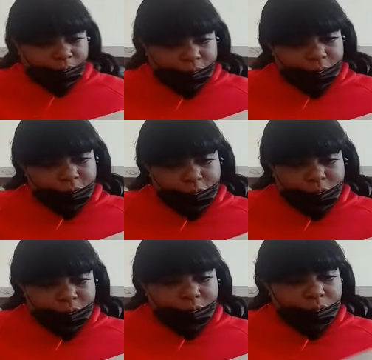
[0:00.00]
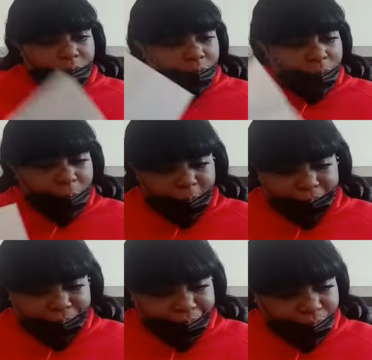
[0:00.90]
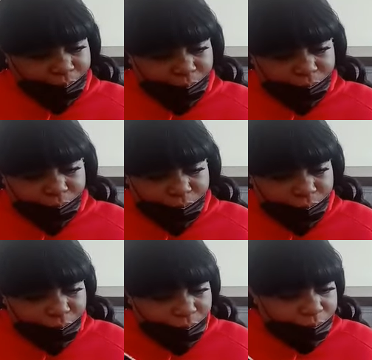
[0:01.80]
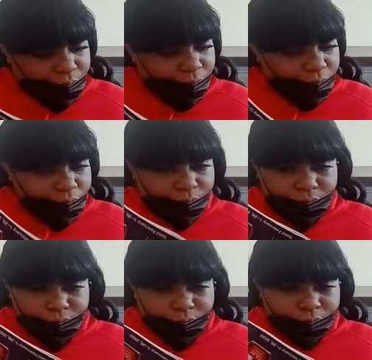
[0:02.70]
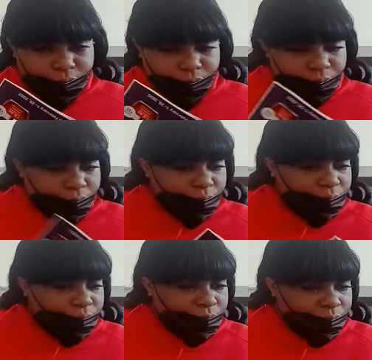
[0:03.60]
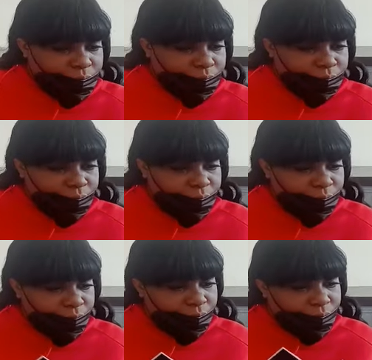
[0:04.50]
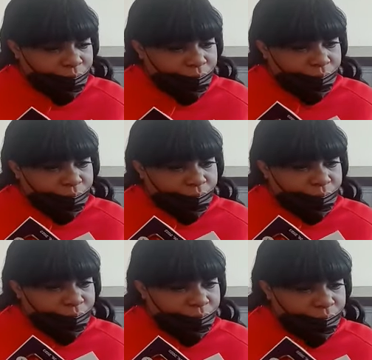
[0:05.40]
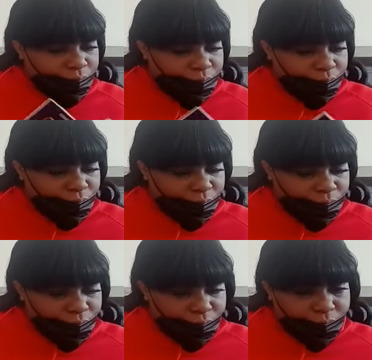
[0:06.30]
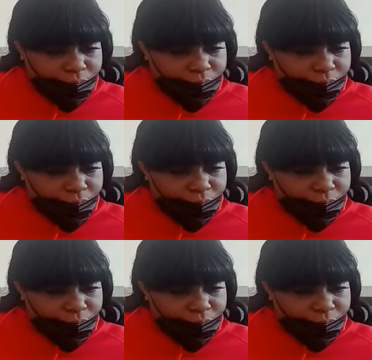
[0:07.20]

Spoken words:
No one is speaking in this clip.